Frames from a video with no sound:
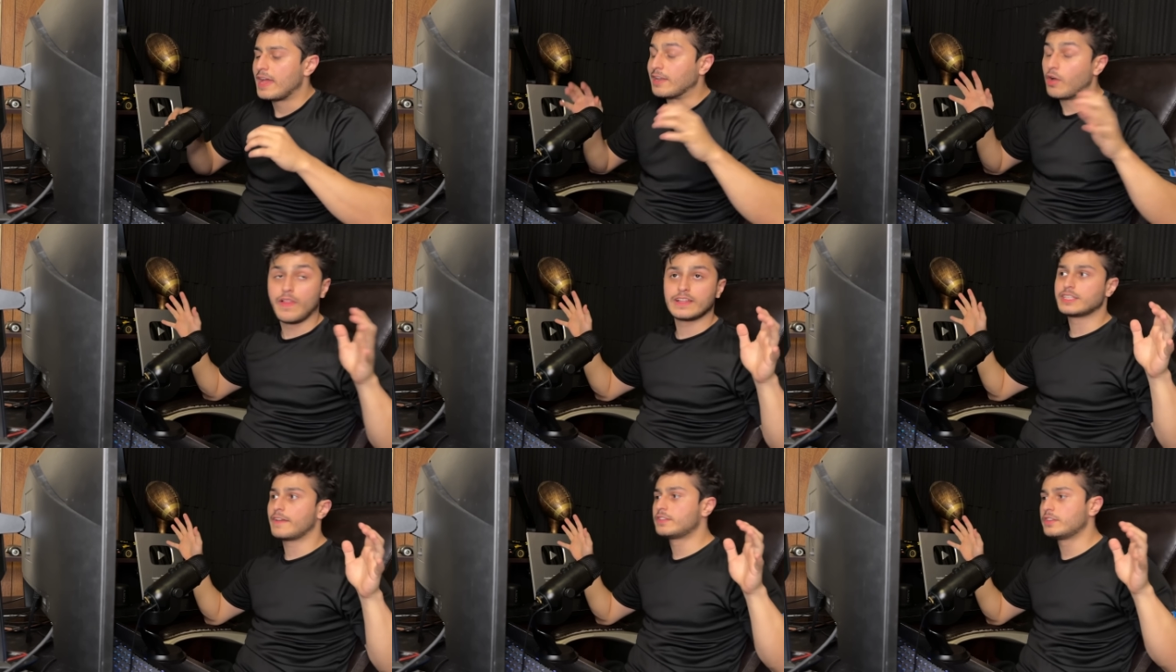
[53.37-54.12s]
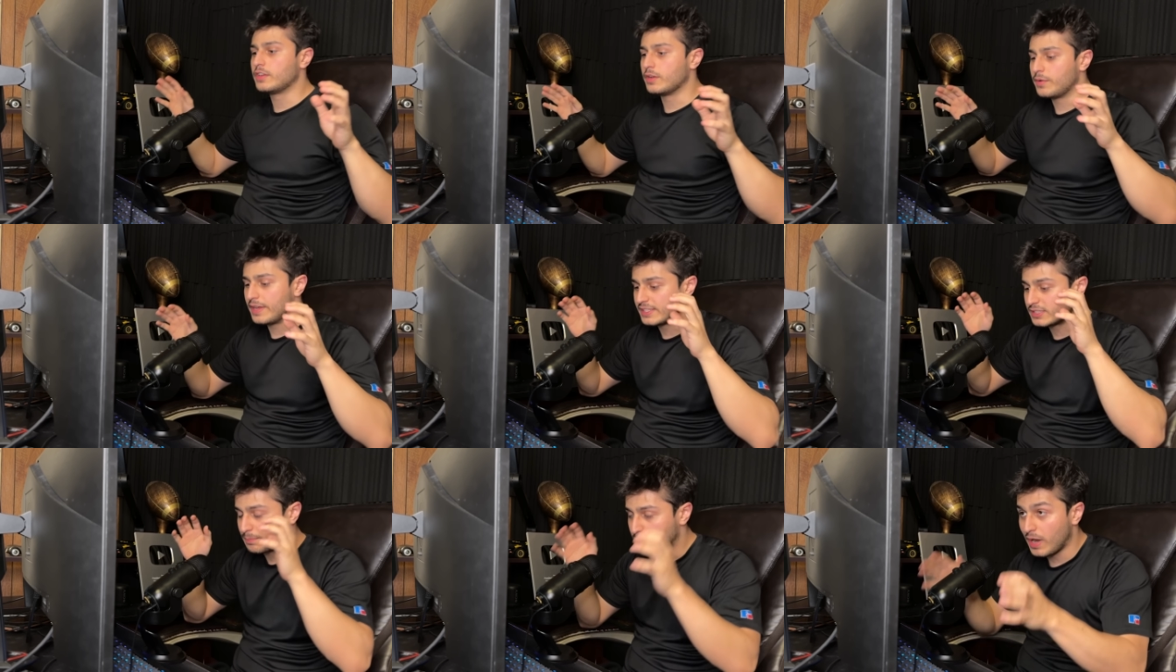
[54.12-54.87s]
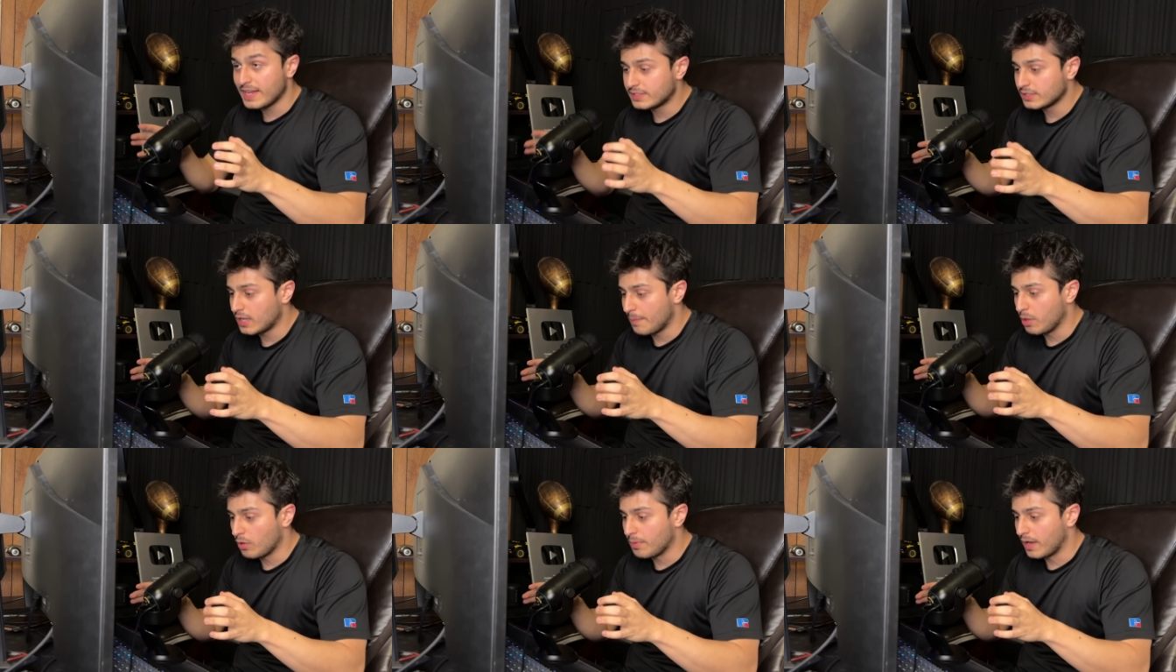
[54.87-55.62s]
Now all that's left to do is to press this
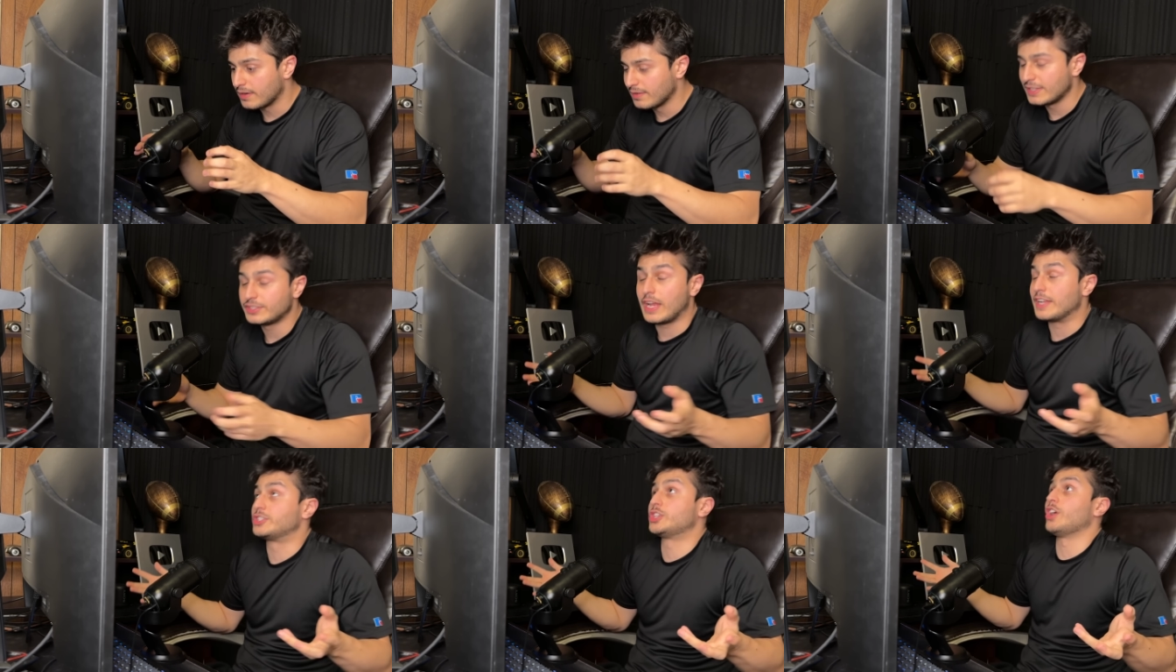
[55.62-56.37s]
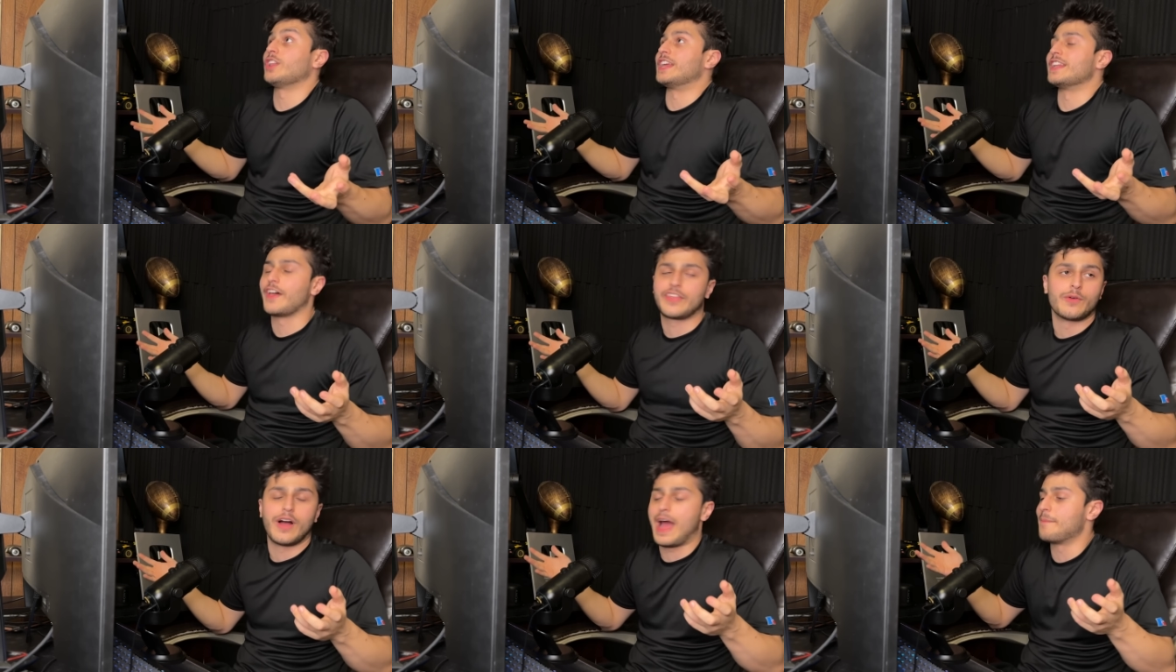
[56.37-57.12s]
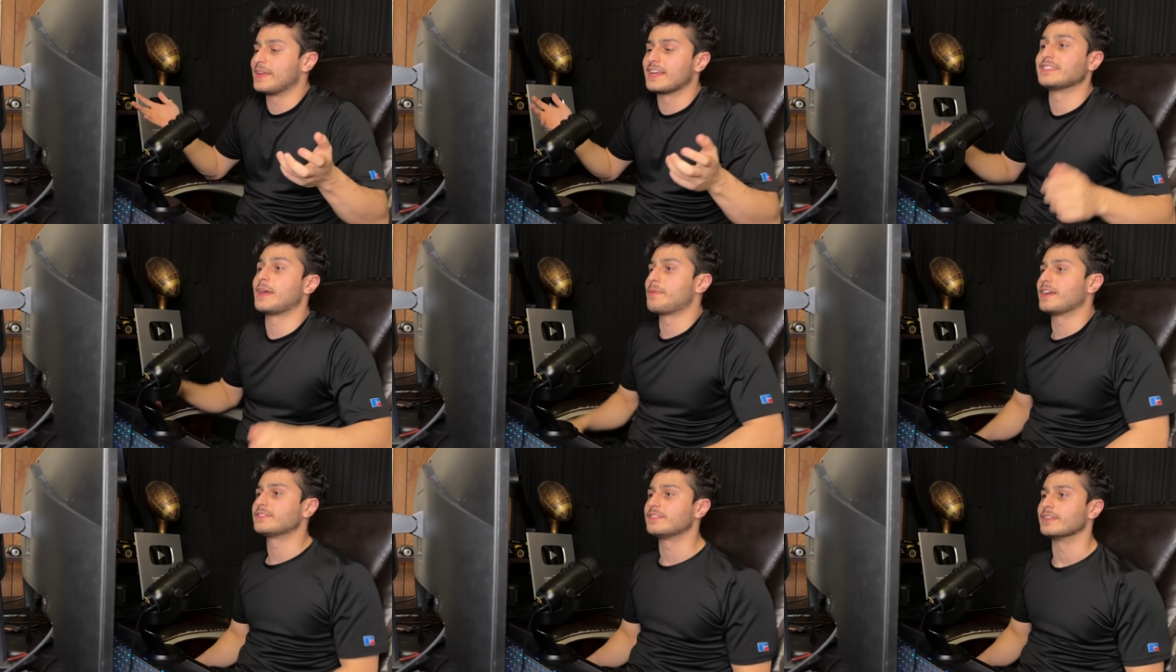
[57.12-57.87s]
upload button, and, sh and surely nothing will happen because I
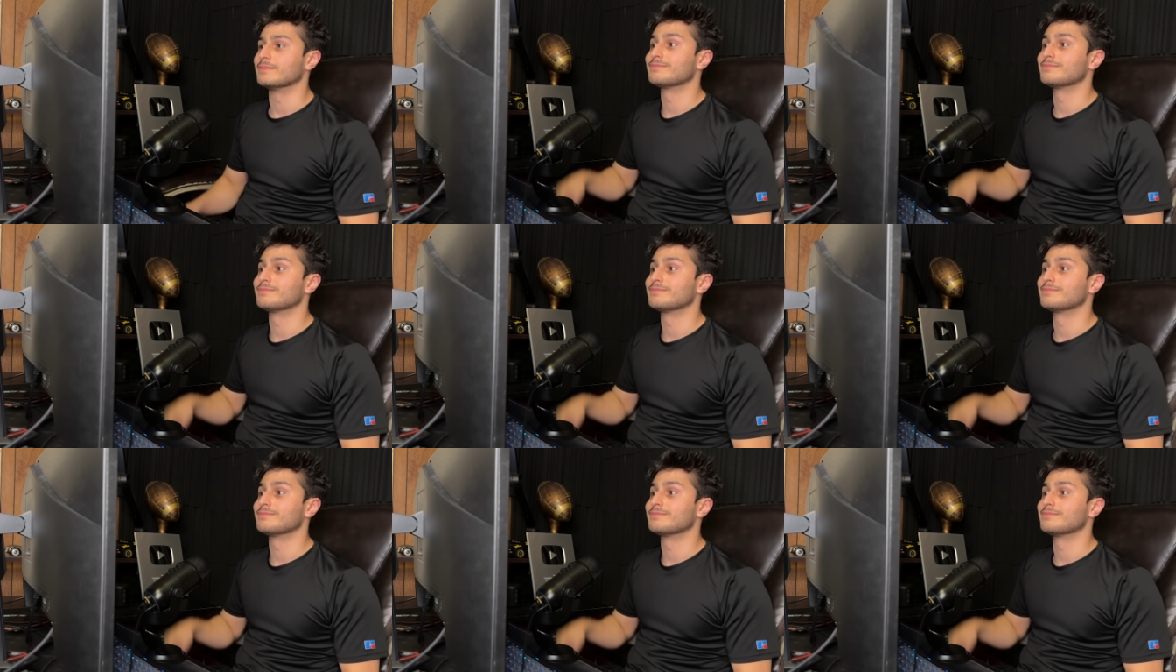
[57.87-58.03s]
pressed it.